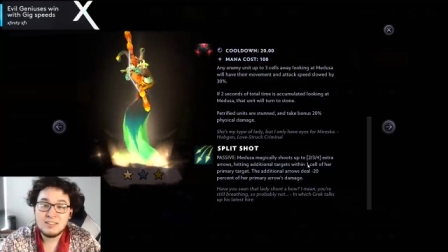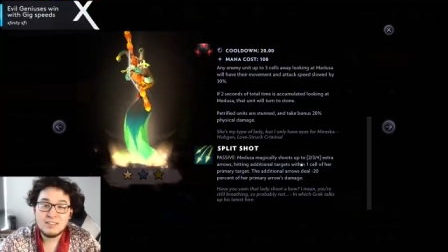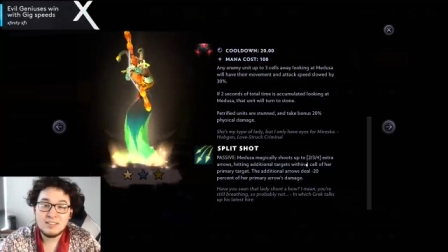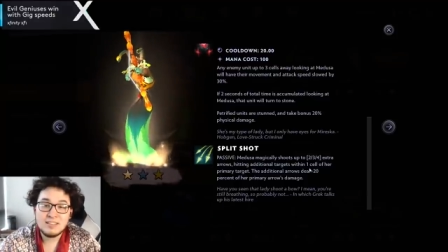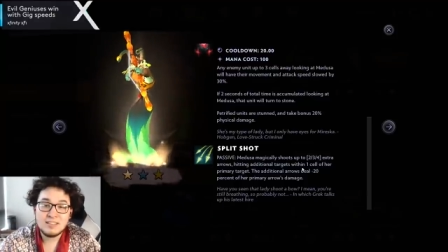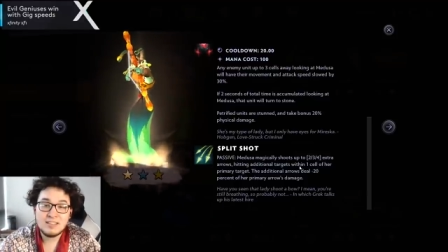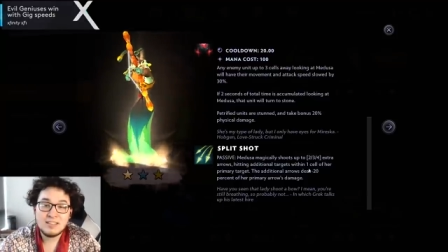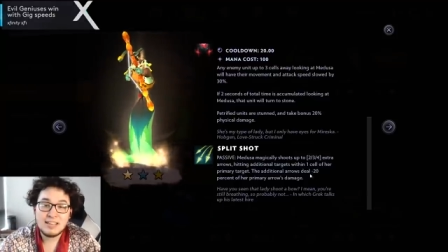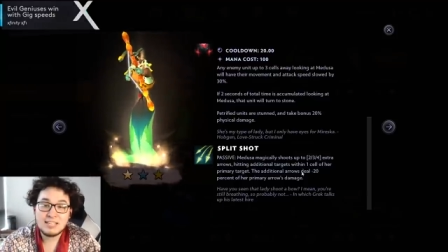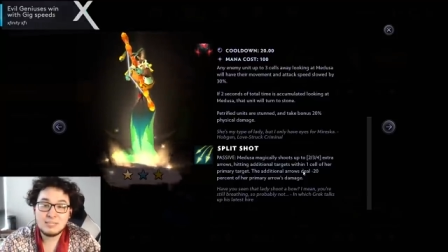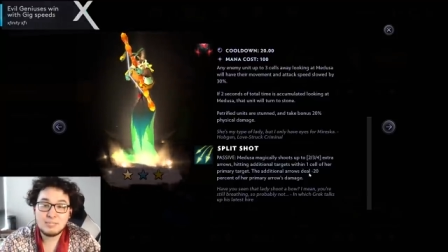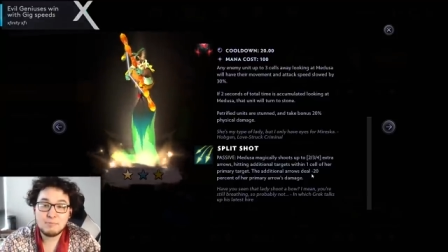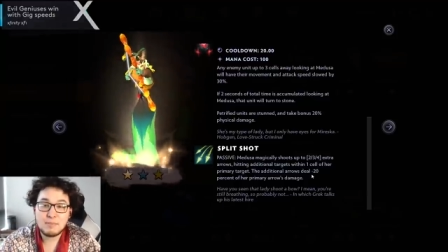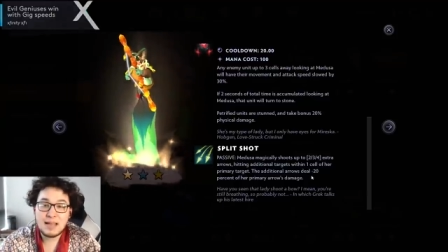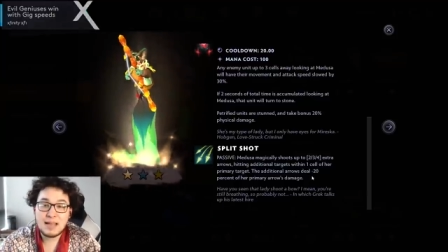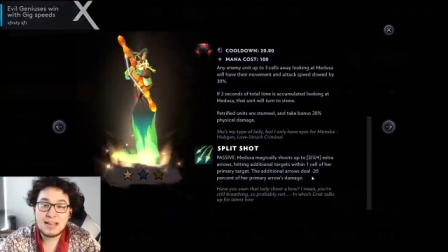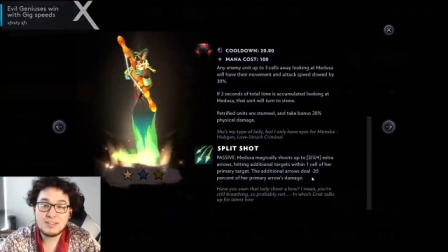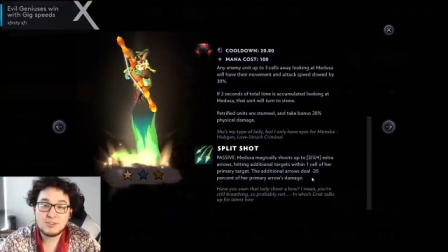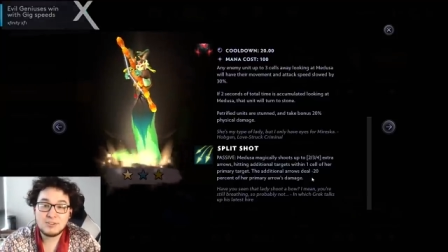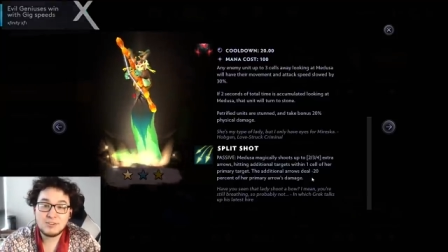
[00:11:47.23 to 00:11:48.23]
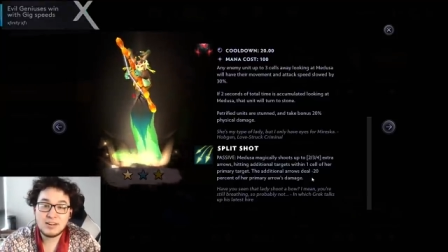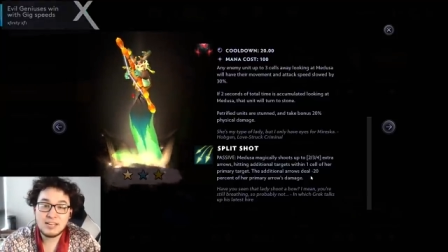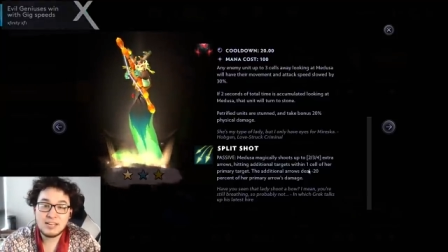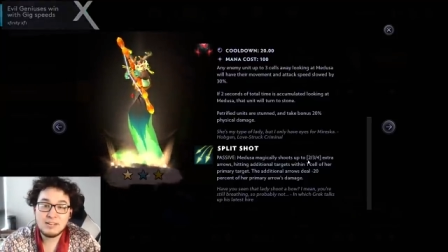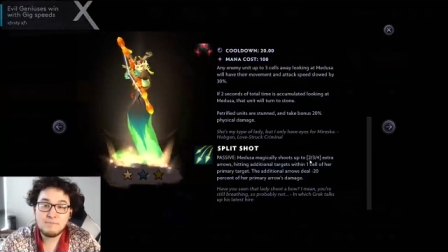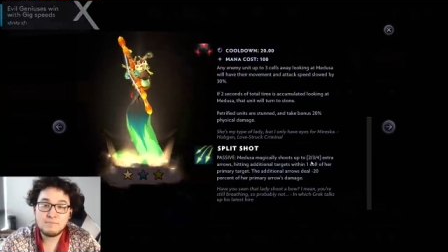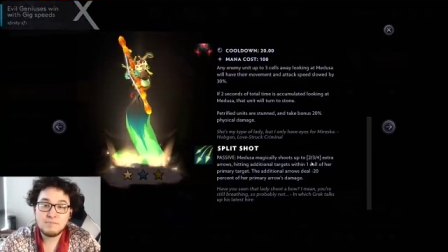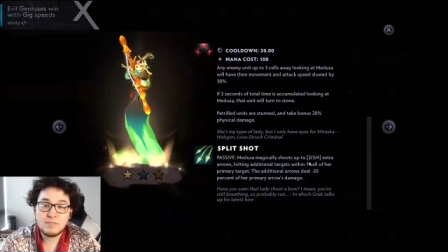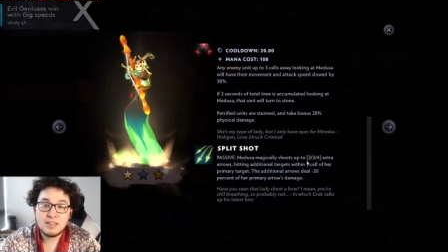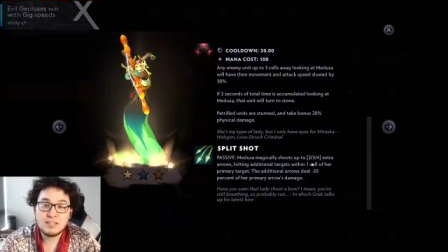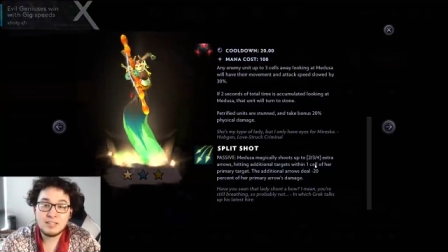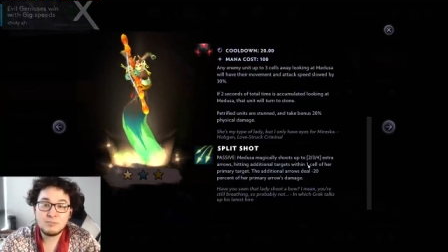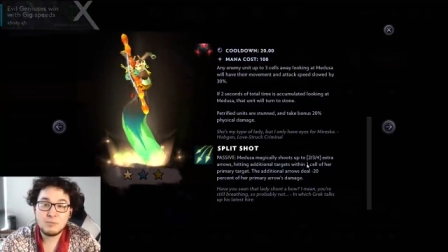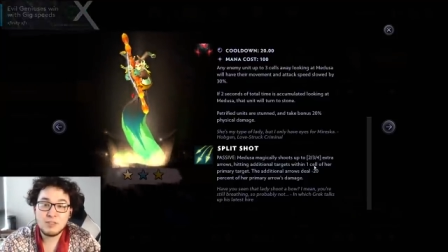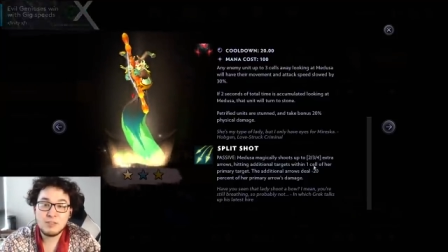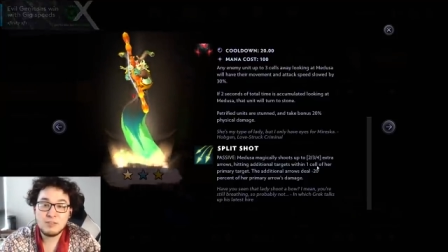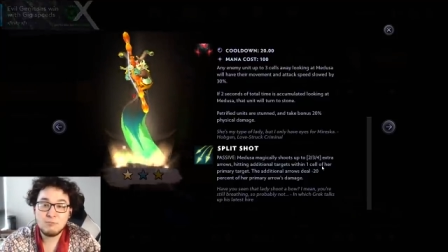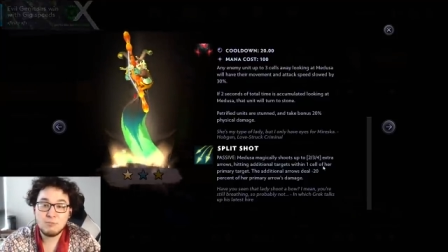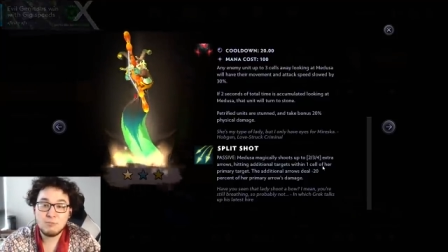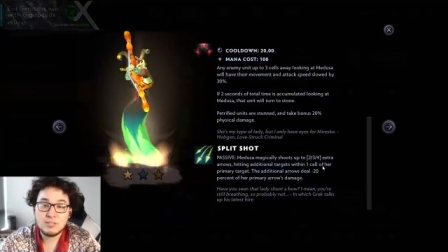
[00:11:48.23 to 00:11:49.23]
the like splash, right? It's
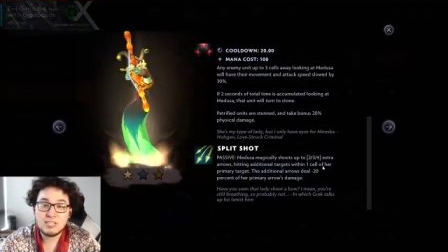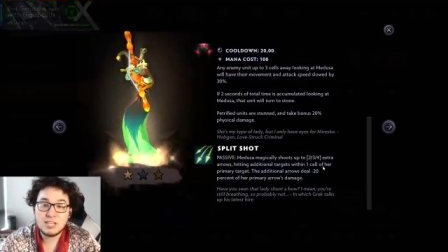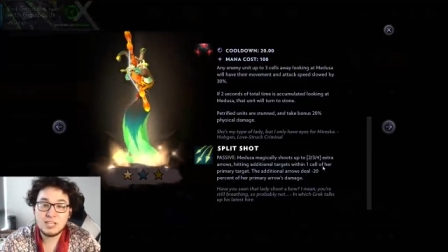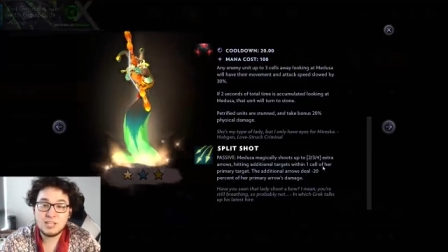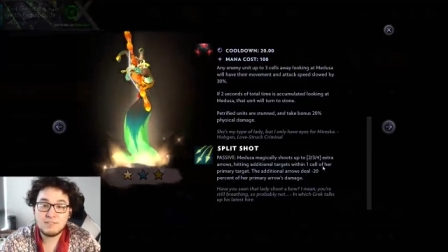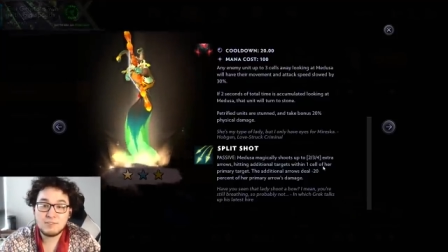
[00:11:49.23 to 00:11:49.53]
within 1 cell